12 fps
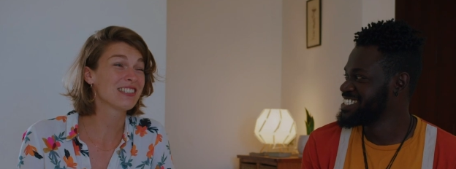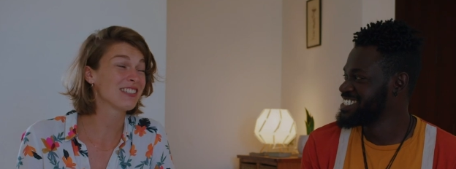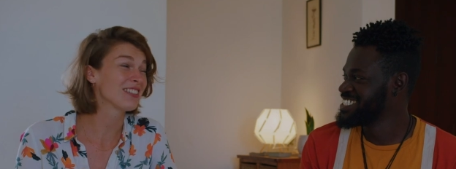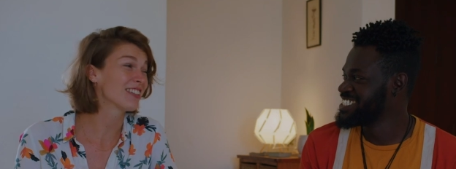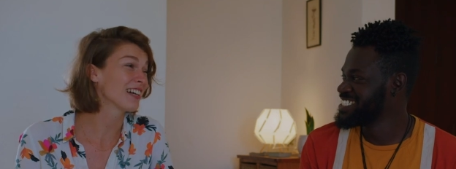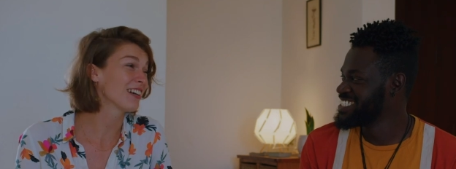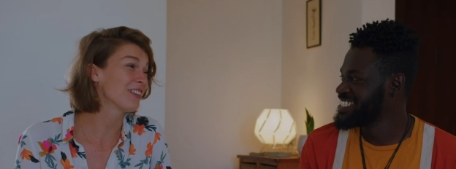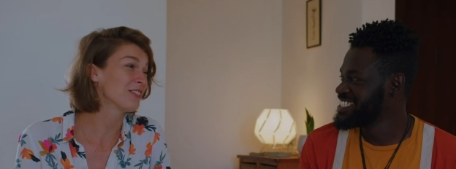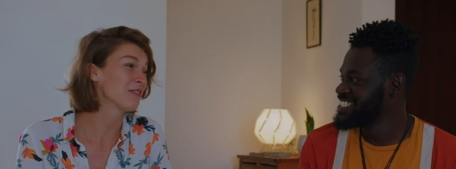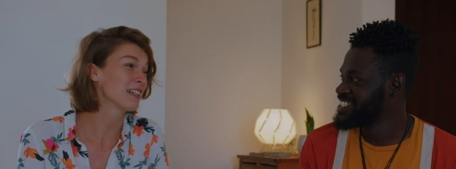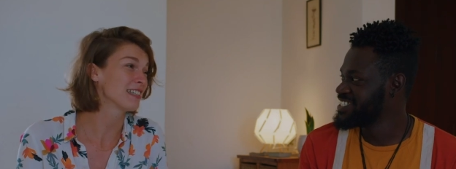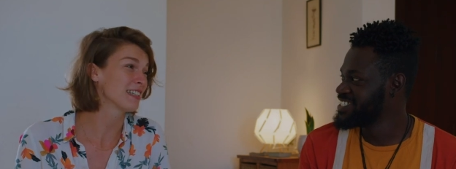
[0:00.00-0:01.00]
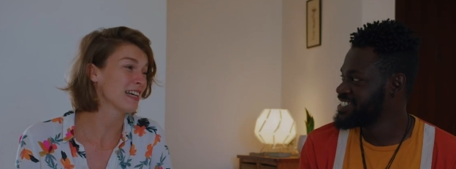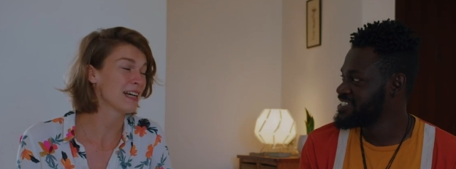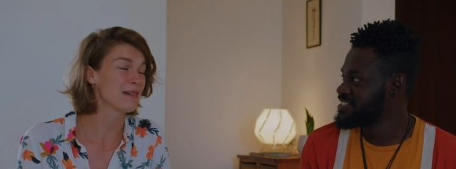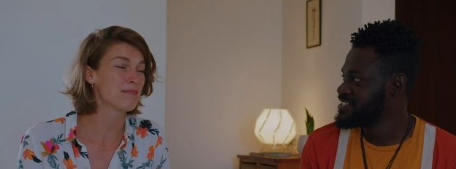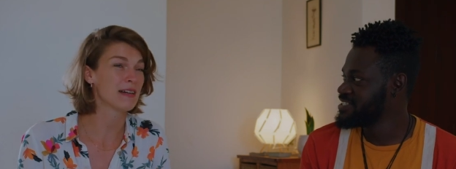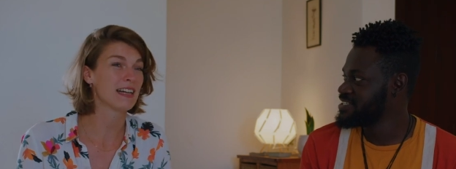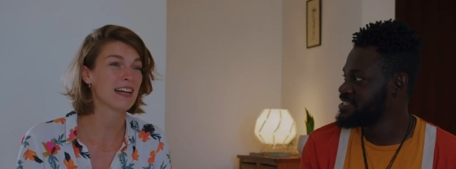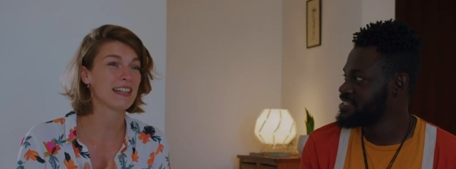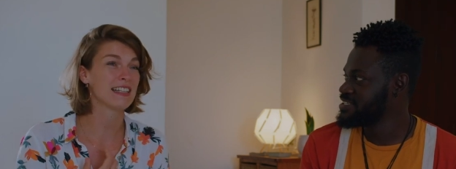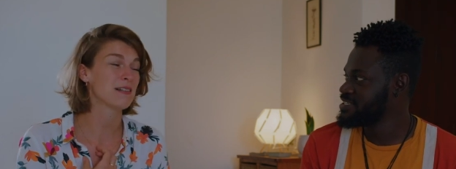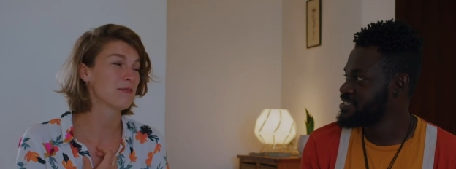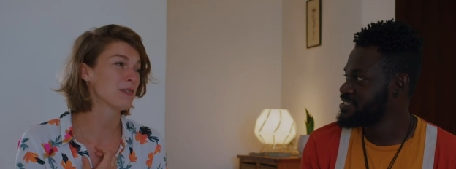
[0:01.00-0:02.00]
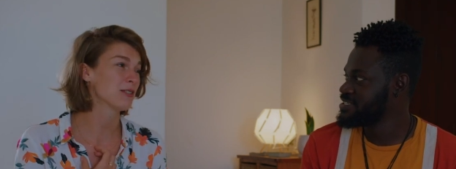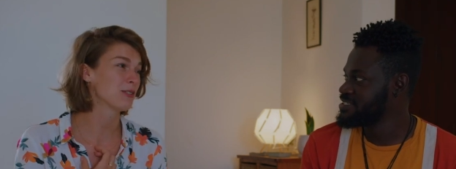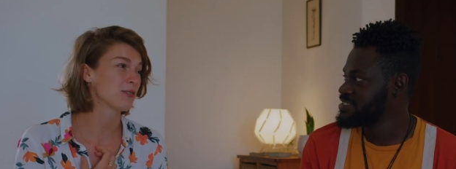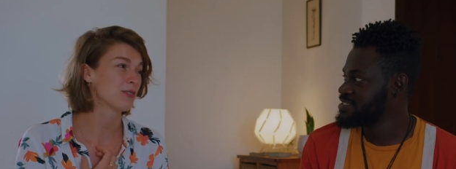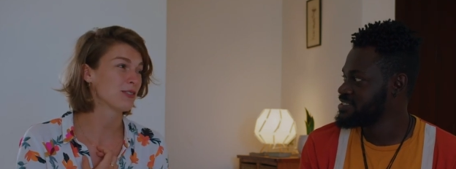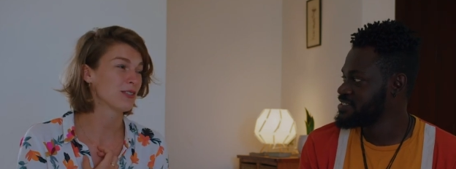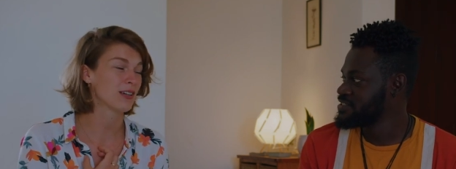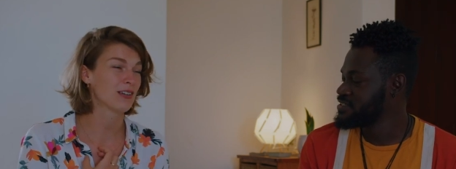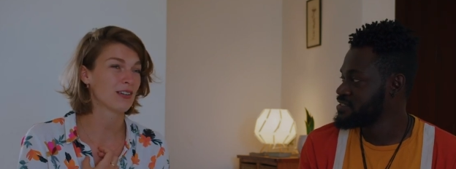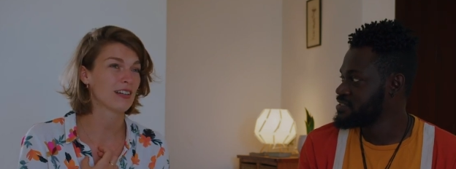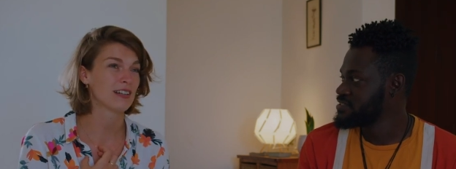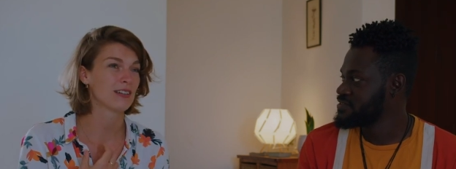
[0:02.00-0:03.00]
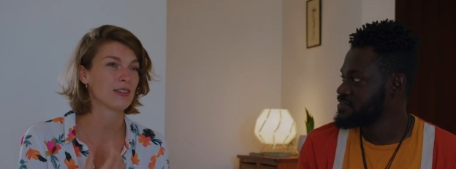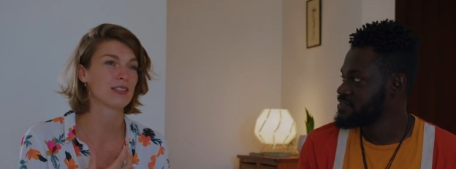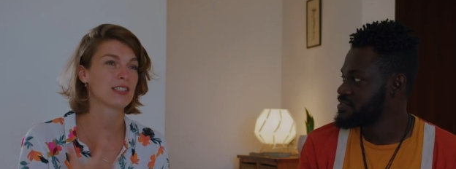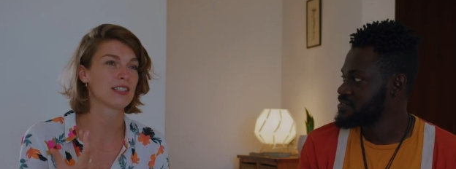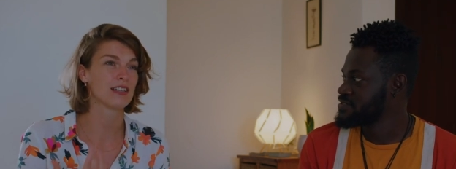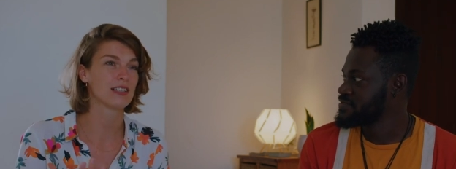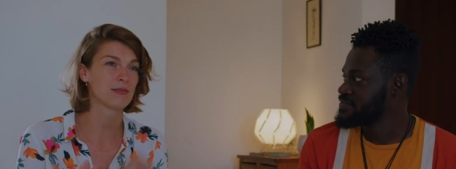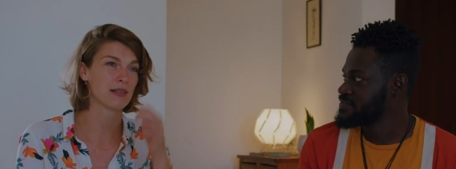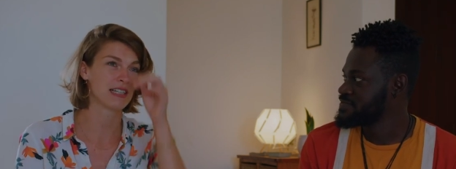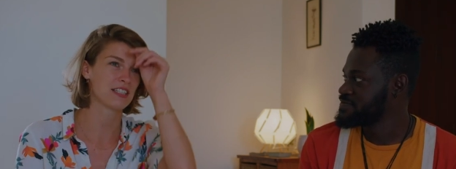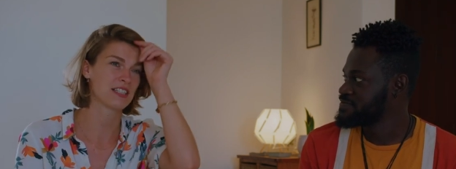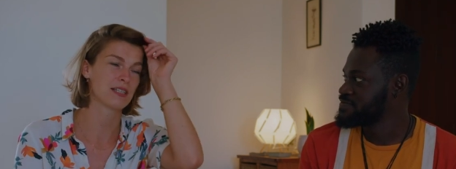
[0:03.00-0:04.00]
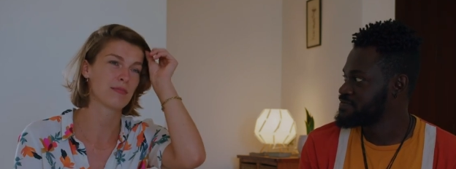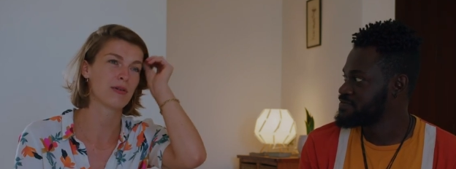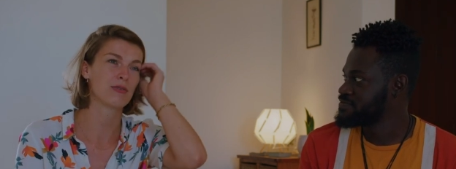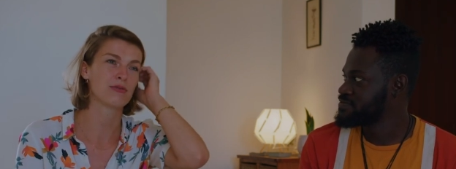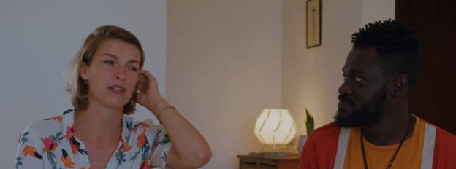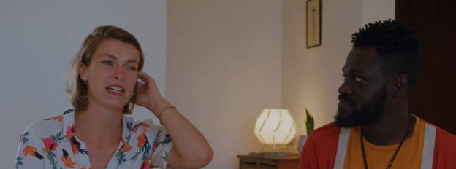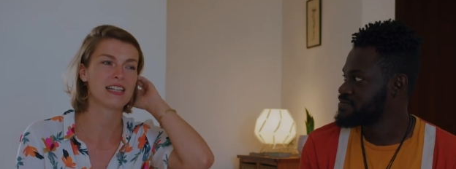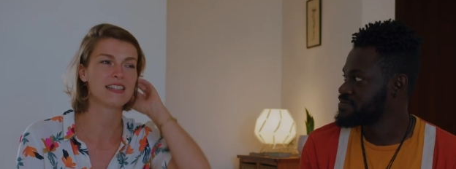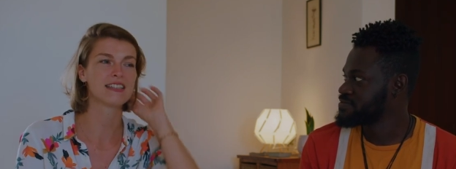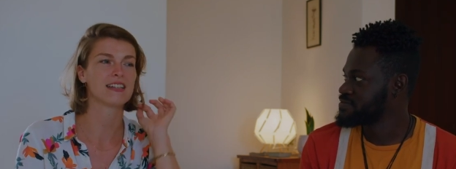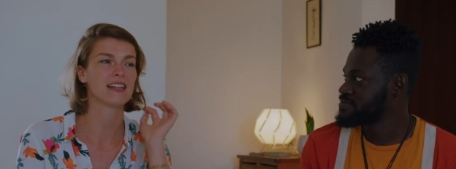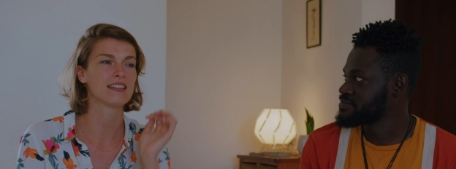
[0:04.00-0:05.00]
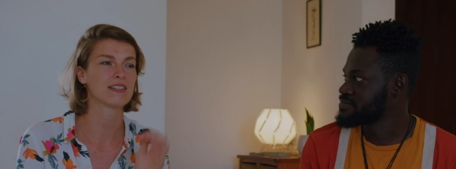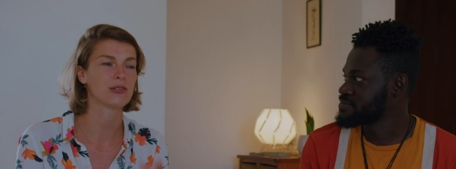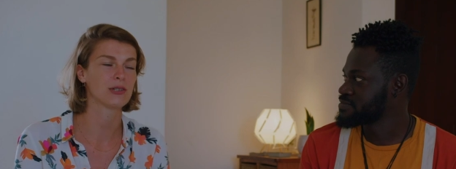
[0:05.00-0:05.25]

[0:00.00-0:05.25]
Speaker 1: just talking on WhatsApp, and I didn't want to talk or start a relationship over the internet.